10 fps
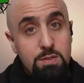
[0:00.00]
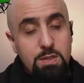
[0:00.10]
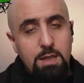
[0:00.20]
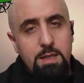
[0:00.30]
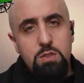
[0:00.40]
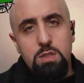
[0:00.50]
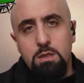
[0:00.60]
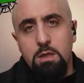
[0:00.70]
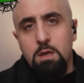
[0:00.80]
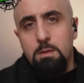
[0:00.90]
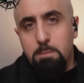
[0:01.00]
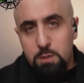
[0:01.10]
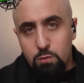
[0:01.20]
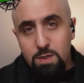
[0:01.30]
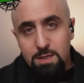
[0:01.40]
escalation
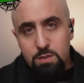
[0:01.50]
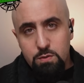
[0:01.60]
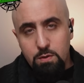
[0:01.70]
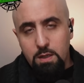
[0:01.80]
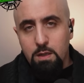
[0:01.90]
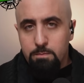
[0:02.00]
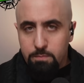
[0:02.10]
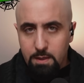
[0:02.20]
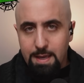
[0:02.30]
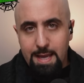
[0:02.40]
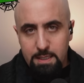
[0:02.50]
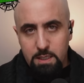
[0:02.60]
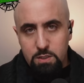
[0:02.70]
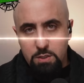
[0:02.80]
between Israel and